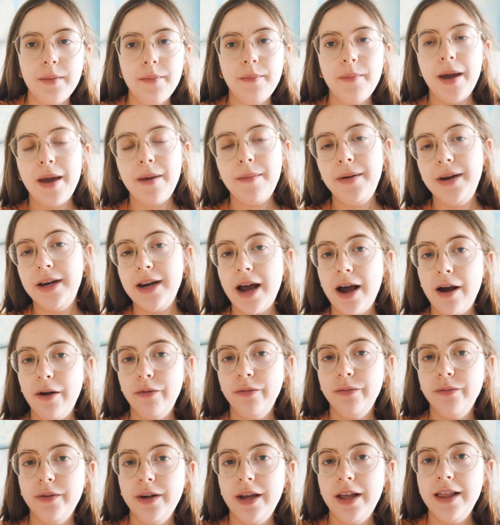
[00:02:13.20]
baby down
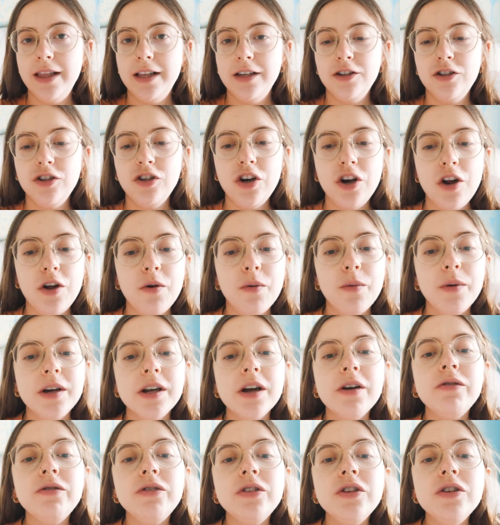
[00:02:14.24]
in the snoo we
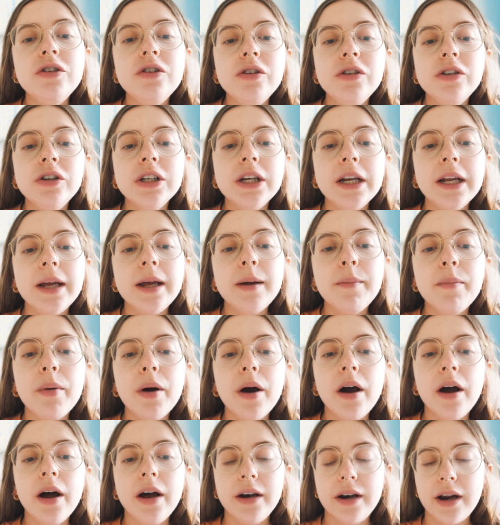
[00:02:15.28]
don't usually
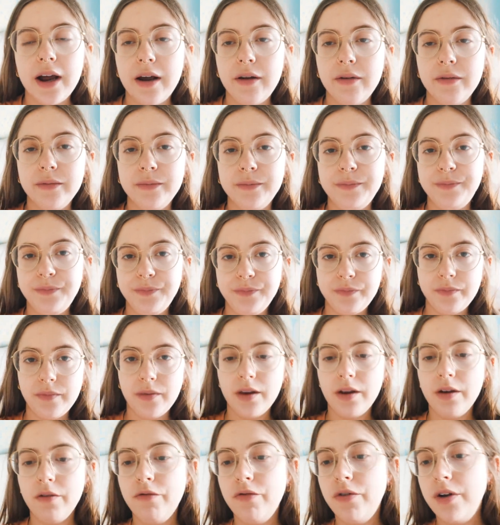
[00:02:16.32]
put her down
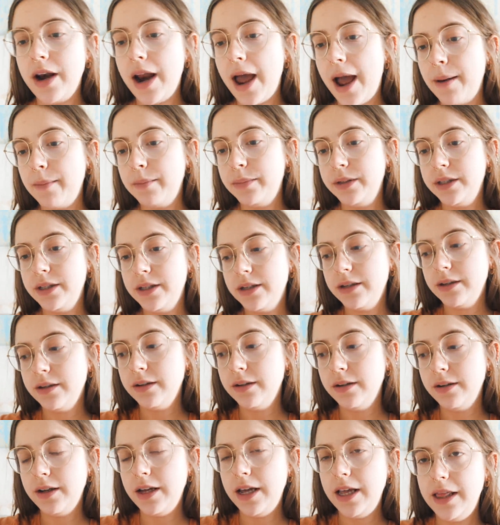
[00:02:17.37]
for naps
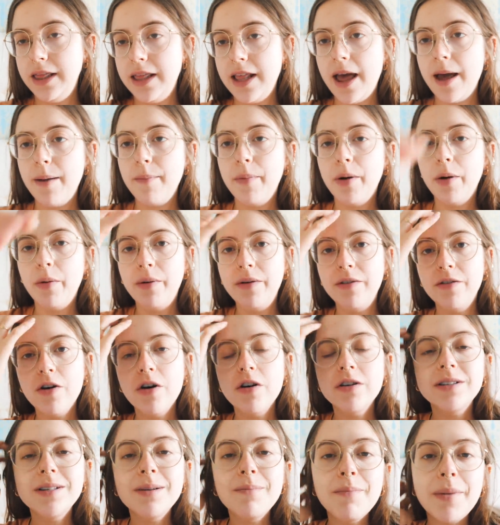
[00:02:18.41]
in there but we've
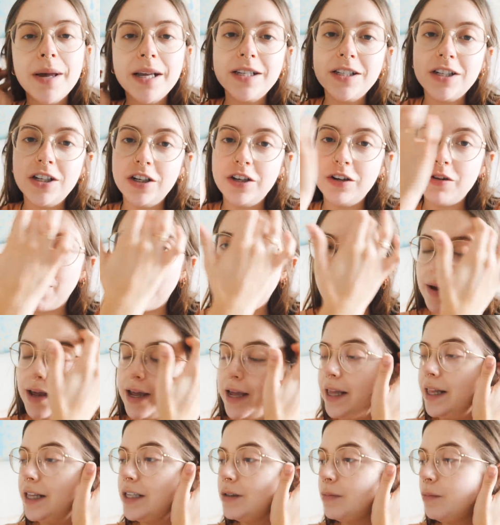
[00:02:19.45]
got some bits to do up
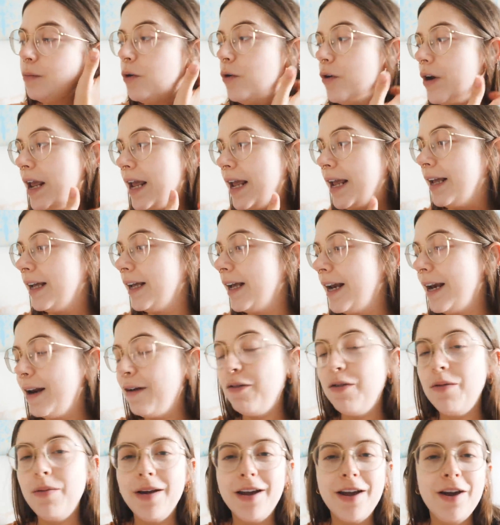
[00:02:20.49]
here this morning. It
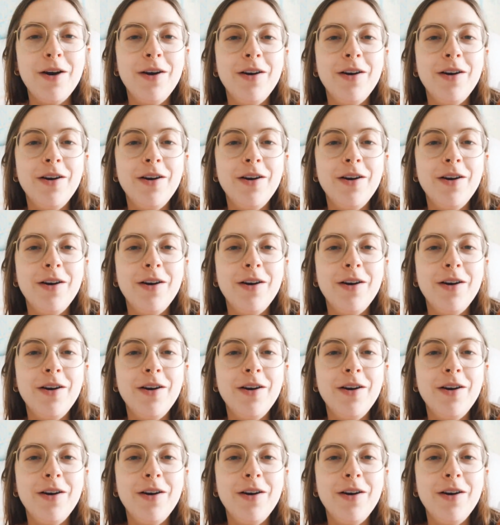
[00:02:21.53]
would be